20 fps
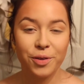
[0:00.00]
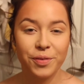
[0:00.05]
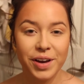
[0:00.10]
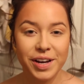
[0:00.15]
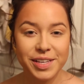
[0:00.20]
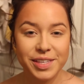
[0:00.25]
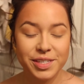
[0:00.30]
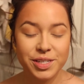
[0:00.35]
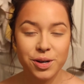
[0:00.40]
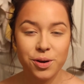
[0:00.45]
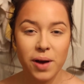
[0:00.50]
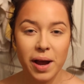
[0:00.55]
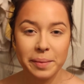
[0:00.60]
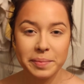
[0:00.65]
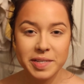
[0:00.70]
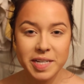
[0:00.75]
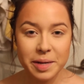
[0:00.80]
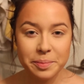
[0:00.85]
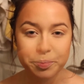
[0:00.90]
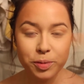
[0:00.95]
Alright, so
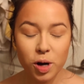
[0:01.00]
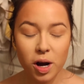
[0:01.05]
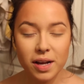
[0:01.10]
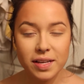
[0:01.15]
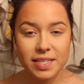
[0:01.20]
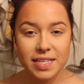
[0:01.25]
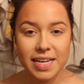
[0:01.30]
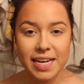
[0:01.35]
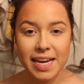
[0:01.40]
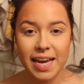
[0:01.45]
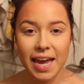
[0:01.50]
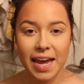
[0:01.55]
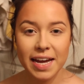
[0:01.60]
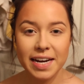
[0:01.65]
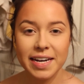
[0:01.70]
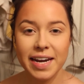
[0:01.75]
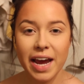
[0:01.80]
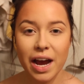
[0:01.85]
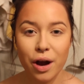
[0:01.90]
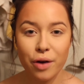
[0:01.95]
I'm done bronzing,
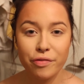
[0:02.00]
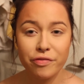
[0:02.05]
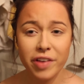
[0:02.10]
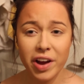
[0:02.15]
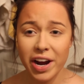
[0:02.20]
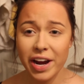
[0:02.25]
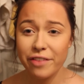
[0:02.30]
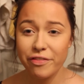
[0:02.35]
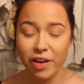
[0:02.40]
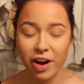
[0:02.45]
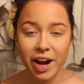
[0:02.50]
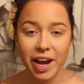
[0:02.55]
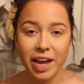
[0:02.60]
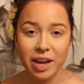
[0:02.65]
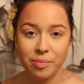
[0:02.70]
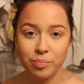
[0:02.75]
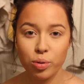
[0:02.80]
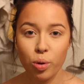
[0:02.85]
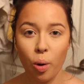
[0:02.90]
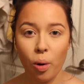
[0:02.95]
and now very, very
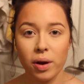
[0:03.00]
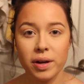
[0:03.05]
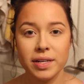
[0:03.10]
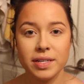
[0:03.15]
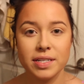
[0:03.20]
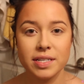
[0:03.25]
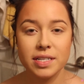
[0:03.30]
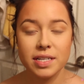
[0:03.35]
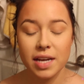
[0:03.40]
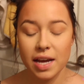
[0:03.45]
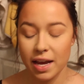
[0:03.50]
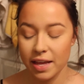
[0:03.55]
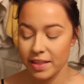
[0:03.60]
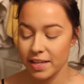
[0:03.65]
important,